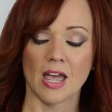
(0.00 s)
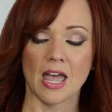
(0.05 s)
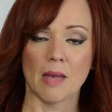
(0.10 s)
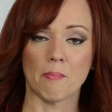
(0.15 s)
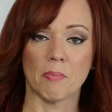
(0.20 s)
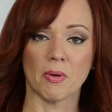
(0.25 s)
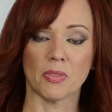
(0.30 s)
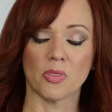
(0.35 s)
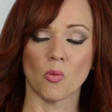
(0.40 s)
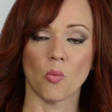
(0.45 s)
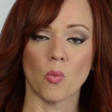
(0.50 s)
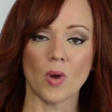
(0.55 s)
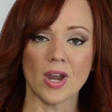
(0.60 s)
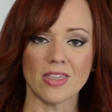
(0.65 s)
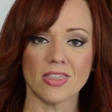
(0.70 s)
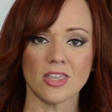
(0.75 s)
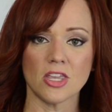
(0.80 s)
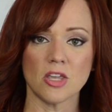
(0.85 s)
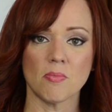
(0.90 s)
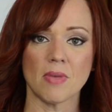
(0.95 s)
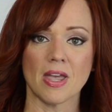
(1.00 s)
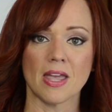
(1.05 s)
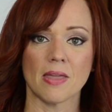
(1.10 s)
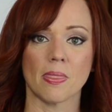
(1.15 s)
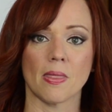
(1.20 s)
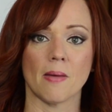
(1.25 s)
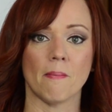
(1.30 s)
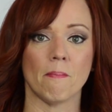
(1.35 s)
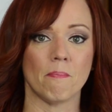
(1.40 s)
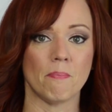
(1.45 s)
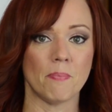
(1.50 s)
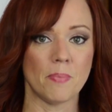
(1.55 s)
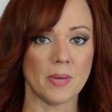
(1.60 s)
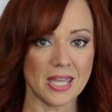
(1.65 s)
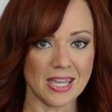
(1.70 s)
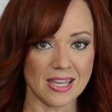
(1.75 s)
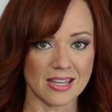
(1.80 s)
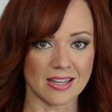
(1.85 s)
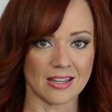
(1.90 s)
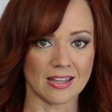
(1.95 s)
But the way that you make them
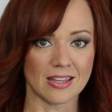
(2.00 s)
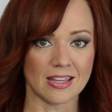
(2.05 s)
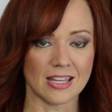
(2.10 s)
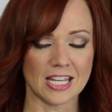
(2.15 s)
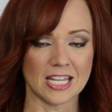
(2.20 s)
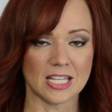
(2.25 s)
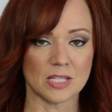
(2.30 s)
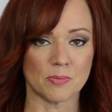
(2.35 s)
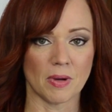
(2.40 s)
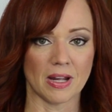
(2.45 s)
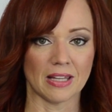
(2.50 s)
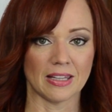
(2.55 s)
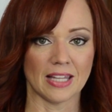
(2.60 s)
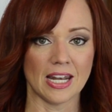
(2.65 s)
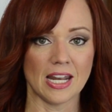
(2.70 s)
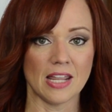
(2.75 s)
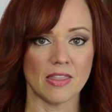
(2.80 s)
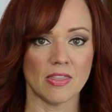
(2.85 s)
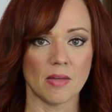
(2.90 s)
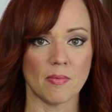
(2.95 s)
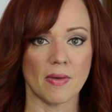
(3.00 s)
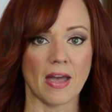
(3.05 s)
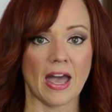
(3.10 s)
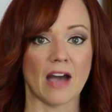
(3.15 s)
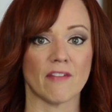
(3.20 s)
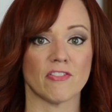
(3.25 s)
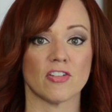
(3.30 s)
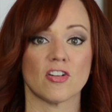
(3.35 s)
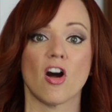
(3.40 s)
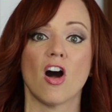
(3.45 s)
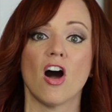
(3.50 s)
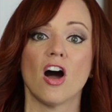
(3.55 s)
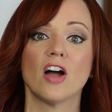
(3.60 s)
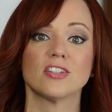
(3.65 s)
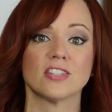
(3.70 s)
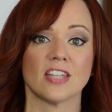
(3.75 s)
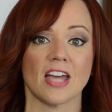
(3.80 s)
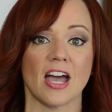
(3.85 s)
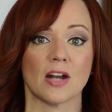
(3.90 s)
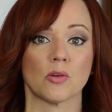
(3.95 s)
pink is by letting them have
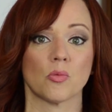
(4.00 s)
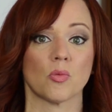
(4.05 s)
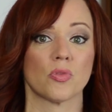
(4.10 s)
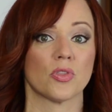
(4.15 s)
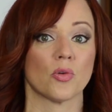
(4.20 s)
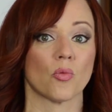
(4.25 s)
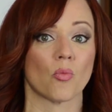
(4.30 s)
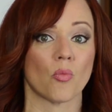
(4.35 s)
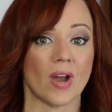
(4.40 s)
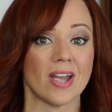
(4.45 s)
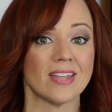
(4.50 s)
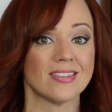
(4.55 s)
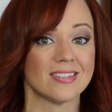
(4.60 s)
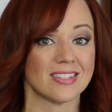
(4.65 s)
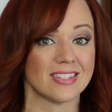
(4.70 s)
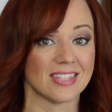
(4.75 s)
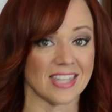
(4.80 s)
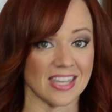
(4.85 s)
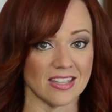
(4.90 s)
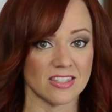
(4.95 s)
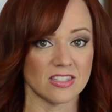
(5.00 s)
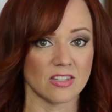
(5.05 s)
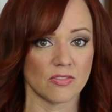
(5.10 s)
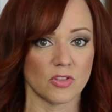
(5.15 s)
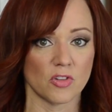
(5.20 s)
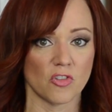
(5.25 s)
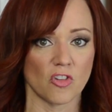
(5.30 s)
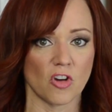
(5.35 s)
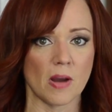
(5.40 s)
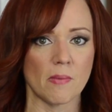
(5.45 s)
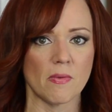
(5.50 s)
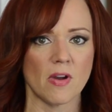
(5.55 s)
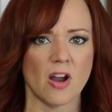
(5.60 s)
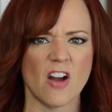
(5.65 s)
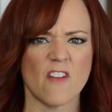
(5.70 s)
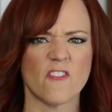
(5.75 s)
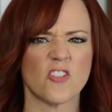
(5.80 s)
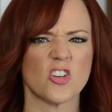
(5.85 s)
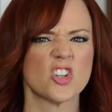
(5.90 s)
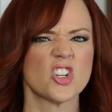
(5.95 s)
contact with the red skins of the grape
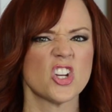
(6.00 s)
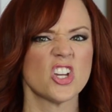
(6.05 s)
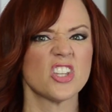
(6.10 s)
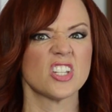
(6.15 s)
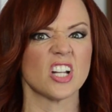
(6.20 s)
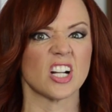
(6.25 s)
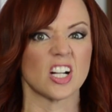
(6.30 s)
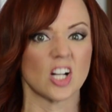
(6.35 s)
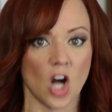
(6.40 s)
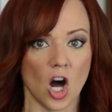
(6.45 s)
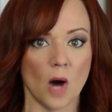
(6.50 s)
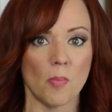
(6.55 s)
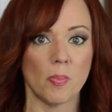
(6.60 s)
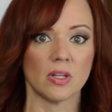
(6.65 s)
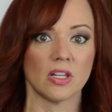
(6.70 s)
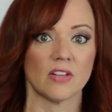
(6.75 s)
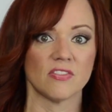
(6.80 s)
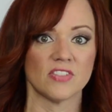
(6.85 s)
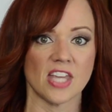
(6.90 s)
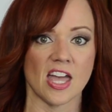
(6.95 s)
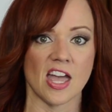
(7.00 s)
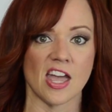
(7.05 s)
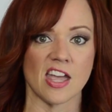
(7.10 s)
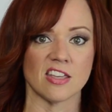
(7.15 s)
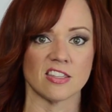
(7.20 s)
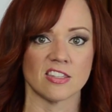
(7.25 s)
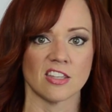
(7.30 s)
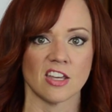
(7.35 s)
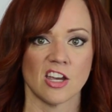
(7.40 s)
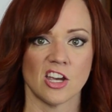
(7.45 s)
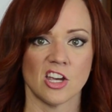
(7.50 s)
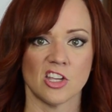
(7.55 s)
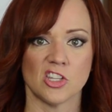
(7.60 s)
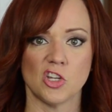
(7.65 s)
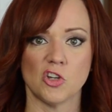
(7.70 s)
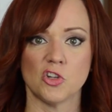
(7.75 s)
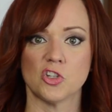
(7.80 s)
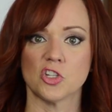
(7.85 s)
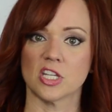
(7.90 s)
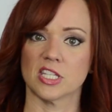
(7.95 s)
for just a couple of days. So
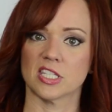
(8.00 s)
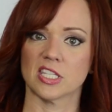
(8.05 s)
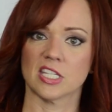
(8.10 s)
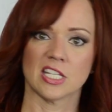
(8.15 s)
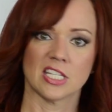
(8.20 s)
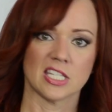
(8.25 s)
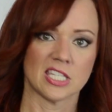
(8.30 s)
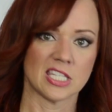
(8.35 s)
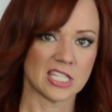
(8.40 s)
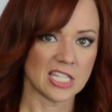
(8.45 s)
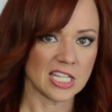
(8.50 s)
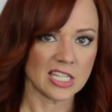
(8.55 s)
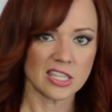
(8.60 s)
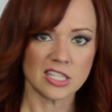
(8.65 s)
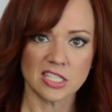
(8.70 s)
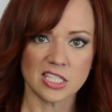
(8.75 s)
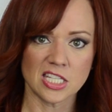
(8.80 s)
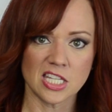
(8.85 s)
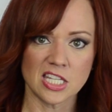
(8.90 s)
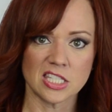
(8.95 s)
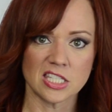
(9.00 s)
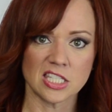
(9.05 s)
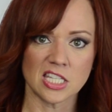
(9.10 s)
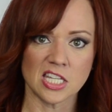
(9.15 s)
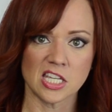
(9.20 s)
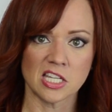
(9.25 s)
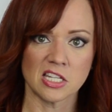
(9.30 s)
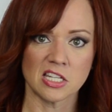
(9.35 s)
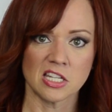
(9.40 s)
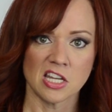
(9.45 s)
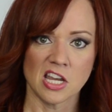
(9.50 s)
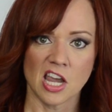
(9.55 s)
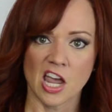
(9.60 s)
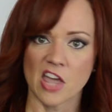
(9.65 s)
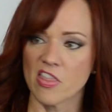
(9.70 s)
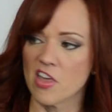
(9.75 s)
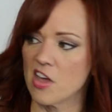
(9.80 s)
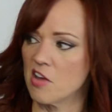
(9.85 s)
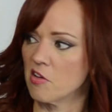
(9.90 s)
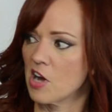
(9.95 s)
you just stick the skins in, and
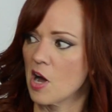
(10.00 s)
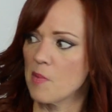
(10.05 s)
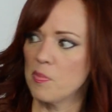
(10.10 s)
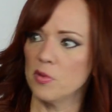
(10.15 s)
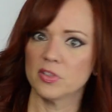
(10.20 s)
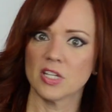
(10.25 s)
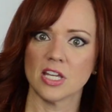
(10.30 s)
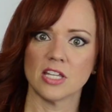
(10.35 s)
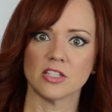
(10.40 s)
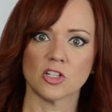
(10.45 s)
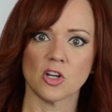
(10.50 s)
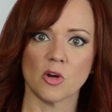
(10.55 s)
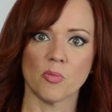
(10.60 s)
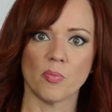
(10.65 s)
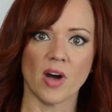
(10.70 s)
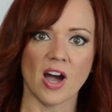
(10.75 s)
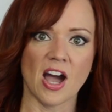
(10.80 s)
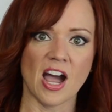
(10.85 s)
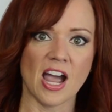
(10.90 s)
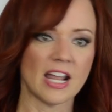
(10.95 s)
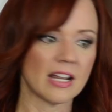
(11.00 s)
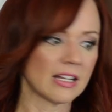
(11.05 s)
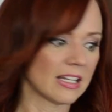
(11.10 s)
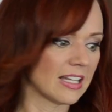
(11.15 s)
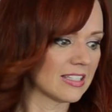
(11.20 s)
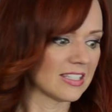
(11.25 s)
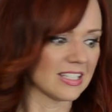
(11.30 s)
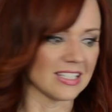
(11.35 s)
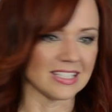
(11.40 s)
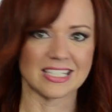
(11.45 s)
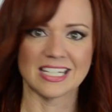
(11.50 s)
then a couple days go by, it gets this